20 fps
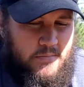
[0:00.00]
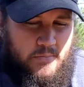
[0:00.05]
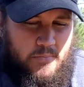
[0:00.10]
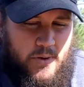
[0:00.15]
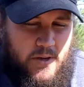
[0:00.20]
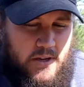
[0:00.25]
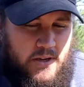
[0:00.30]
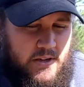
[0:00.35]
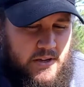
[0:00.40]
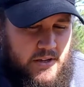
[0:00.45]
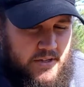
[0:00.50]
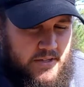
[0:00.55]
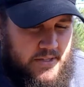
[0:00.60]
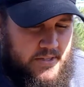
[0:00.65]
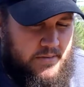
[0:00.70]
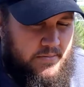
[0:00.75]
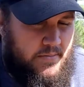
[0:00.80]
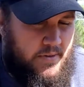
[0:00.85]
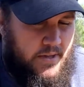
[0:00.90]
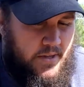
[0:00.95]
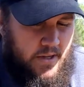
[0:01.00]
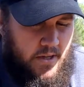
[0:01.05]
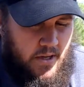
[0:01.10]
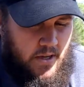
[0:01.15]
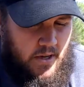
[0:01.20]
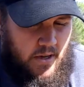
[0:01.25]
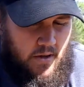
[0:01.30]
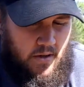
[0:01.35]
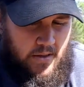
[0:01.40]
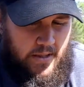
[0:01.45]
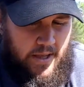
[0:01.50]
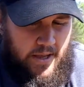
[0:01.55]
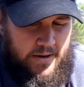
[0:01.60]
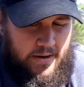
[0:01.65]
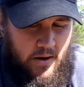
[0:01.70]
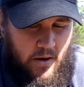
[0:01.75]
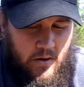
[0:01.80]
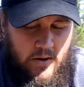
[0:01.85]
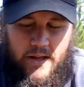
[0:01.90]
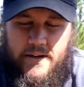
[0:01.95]
peas, all
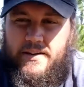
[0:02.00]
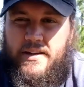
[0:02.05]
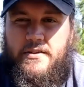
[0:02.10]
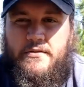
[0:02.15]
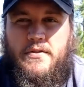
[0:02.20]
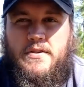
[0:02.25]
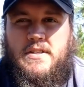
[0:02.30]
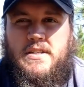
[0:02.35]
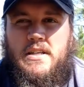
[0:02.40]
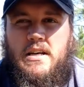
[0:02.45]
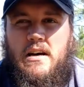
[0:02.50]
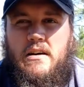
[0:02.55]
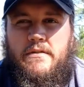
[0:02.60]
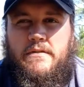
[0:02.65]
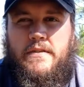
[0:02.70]
that different stuff.